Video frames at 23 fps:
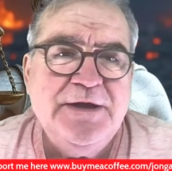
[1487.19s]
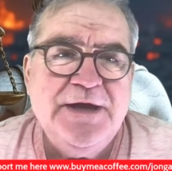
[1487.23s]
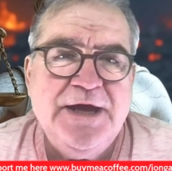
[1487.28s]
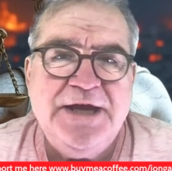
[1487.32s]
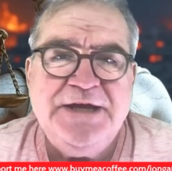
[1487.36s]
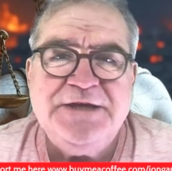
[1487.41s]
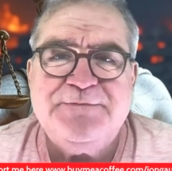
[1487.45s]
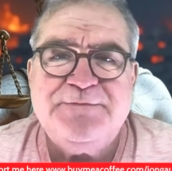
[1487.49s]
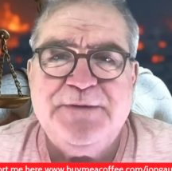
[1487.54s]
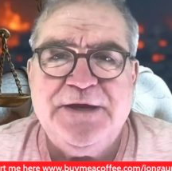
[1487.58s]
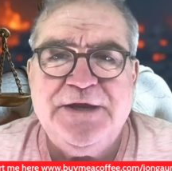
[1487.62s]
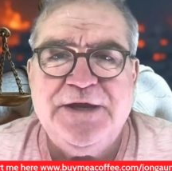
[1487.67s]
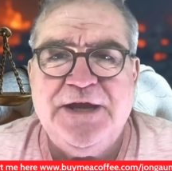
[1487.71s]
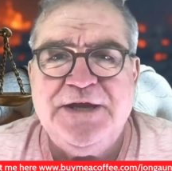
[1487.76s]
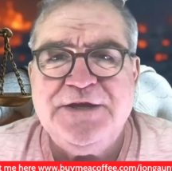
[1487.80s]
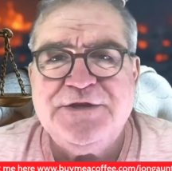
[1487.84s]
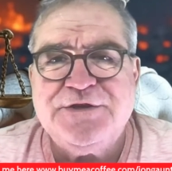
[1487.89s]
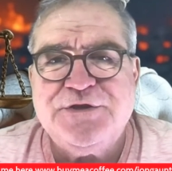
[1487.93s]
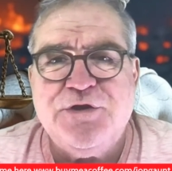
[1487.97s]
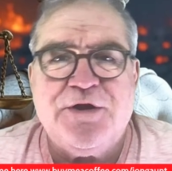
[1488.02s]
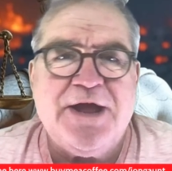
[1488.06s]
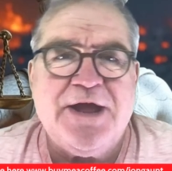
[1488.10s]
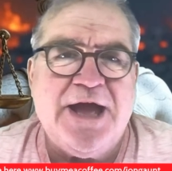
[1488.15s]

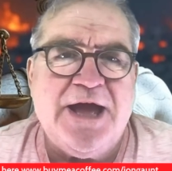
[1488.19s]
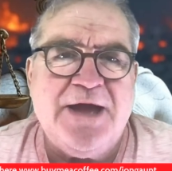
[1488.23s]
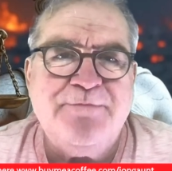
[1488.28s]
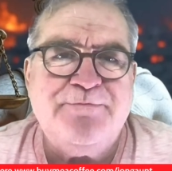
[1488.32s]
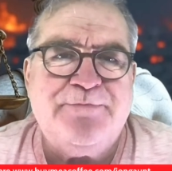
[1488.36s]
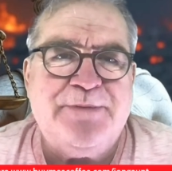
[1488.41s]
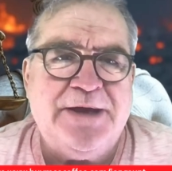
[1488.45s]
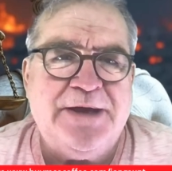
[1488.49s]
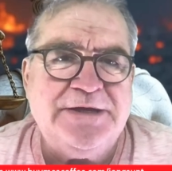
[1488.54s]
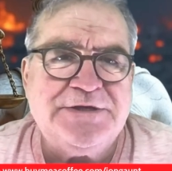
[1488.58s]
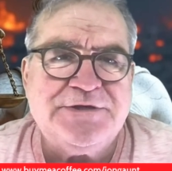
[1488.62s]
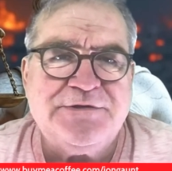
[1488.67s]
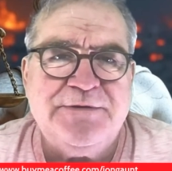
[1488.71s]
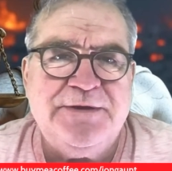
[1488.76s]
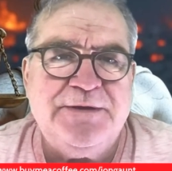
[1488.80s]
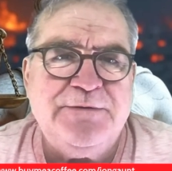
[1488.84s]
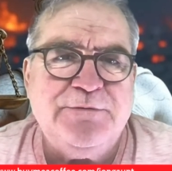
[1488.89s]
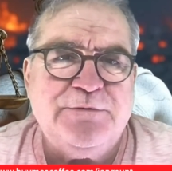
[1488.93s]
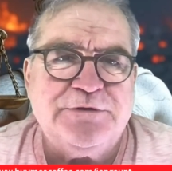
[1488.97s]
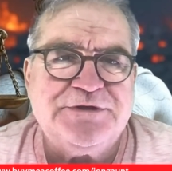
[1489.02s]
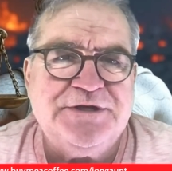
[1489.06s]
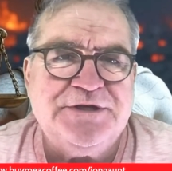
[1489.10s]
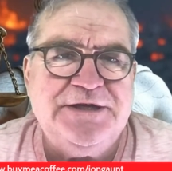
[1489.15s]
He's got out of bed, so he
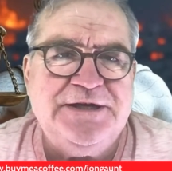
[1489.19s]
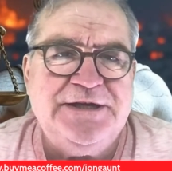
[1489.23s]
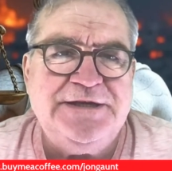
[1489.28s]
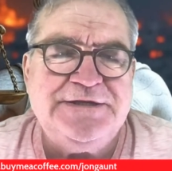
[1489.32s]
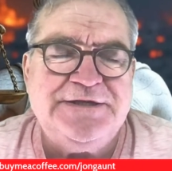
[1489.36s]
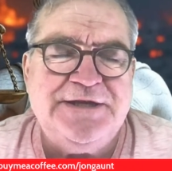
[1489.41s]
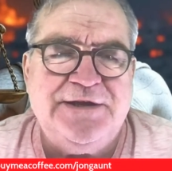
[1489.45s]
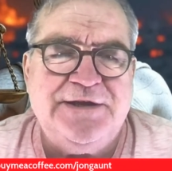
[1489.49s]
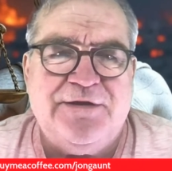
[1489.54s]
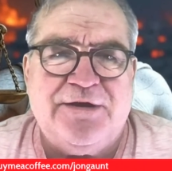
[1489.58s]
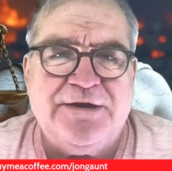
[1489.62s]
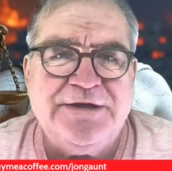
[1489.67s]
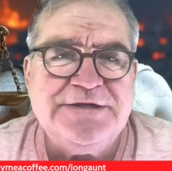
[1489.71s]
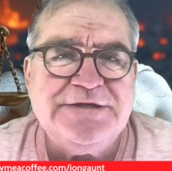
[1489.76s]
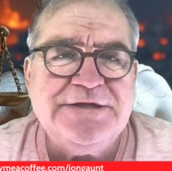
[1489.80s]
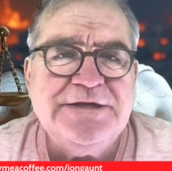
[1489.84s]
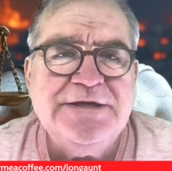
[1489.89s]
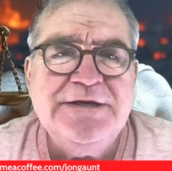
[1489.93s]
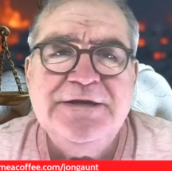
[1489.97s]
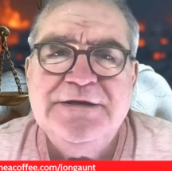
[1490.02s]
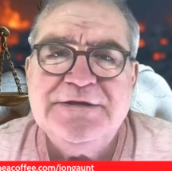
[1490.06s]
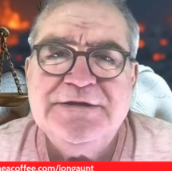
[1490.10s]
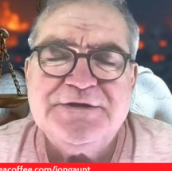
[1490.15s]
wants an easy night.
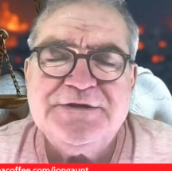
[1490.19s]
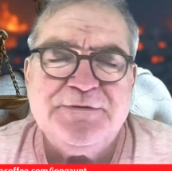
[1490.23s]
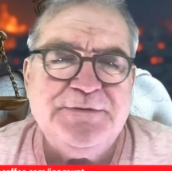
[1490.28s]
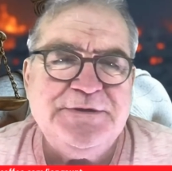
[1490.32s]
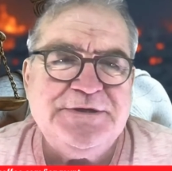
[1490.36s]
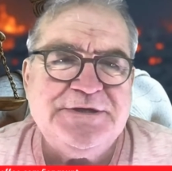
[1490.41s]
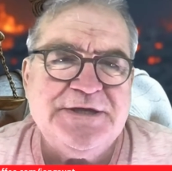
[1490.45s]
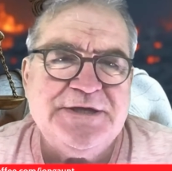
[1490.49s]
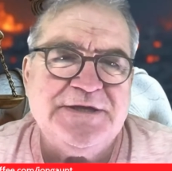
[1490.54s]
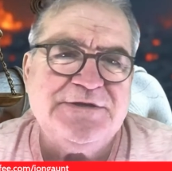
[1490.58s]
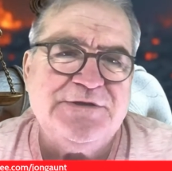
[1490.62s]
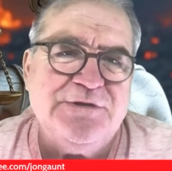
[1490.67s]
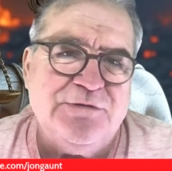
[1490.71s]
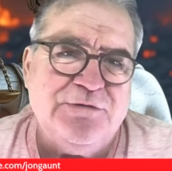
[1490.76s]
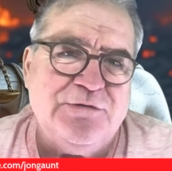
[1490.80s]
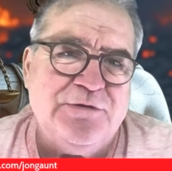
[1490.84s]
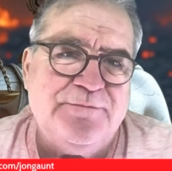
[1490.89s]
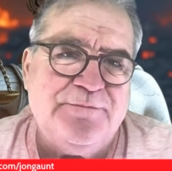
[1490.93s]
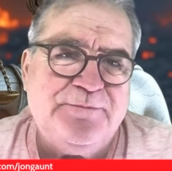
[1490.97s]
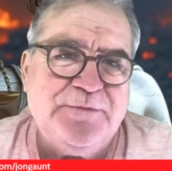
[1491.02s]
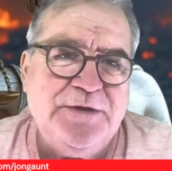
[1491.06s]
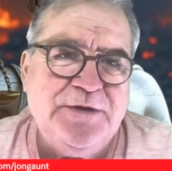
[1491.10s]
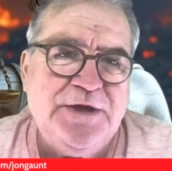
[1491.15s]
So he says,
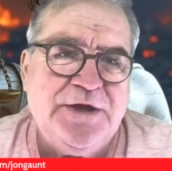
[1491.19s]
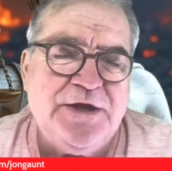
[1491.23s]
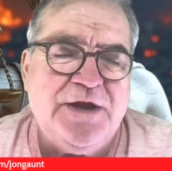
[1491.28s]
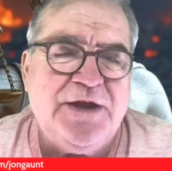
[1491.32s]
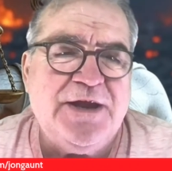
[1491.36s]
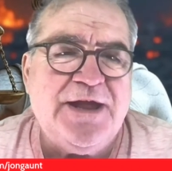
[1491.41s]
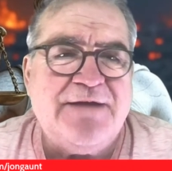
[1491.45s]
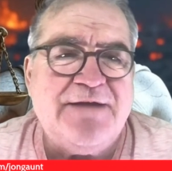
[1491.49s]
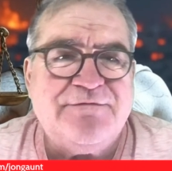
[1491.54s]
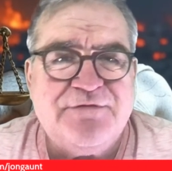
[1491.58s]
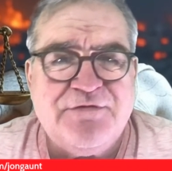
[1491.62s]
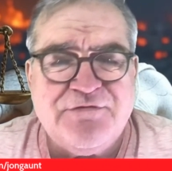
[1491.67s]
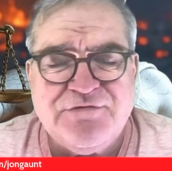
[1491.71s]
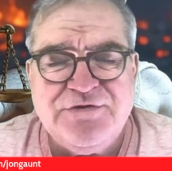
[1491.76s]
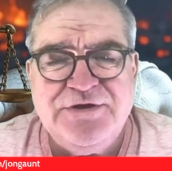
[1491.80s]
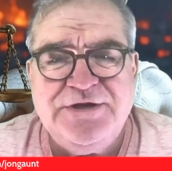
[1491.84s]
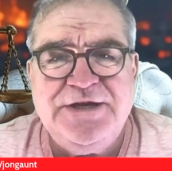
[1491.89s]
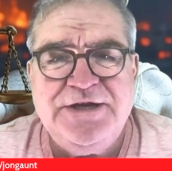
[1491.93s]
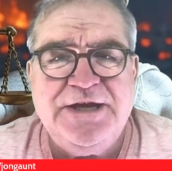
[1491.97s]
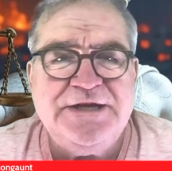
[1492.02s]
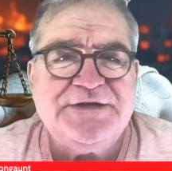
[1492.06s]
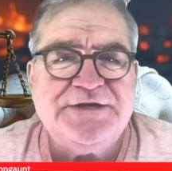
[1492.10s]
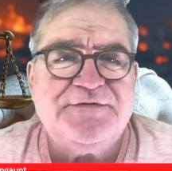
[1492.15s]
look, you're going to have 3
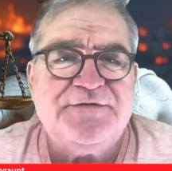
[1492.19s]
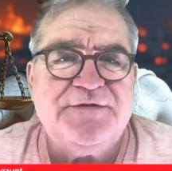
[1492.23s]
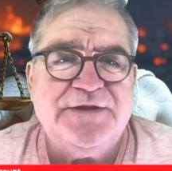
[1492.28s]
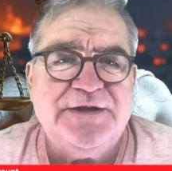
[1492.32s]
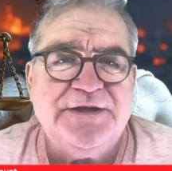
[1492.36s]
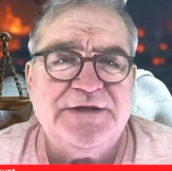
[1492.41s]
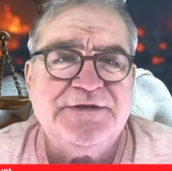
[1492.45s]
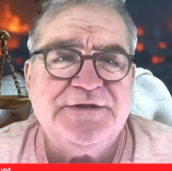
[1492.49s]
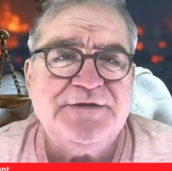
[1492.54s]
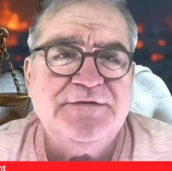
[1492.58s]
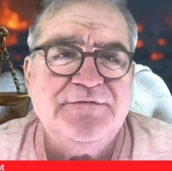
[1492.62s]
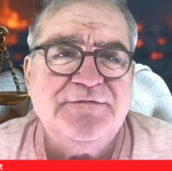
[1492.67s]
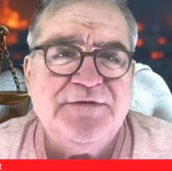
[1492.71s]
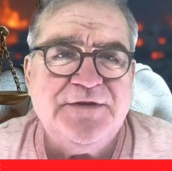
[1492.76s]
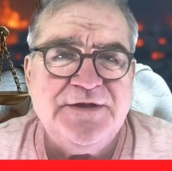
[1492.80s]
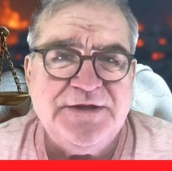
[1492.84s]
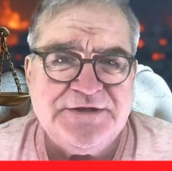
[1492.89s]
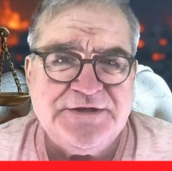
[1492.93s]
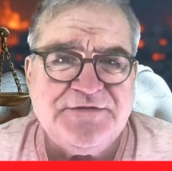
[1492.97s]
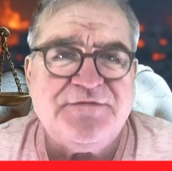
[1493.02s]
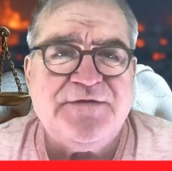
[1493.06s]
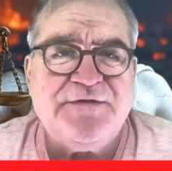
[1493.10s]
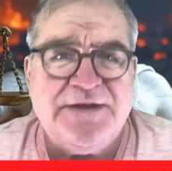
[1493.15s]
years for this. For
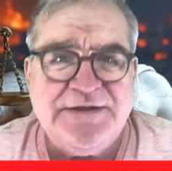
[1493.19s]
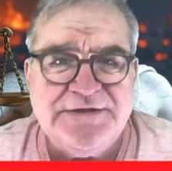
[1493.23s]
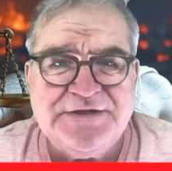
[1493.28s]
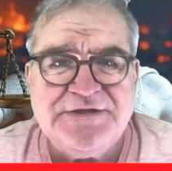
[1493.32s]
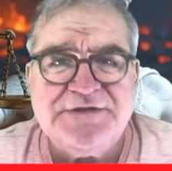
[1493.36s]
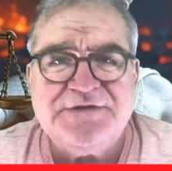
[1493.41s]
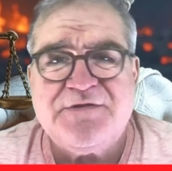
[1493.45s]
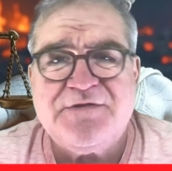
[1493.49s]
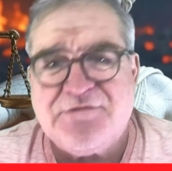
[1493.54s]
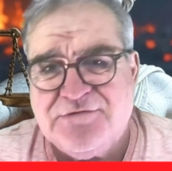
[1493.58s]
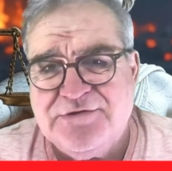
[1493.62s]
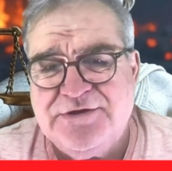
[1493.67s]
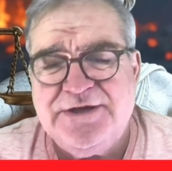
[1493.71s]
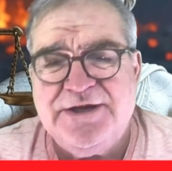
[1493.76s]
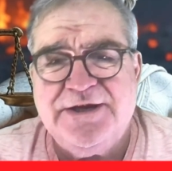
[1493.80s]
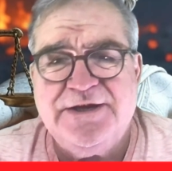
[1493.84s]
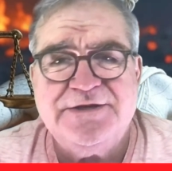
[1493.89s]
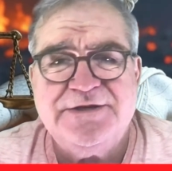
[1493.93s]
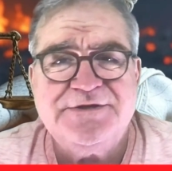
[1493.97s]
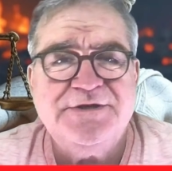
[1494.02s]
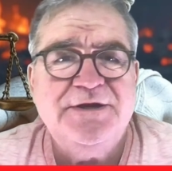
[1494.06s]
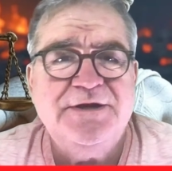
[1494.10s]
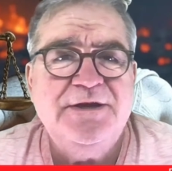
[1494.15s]
this offence, it's 3
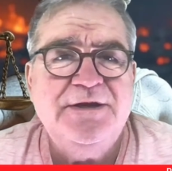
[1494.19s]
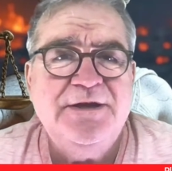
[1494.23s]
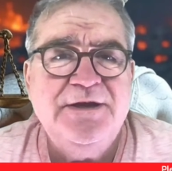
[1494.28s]
years.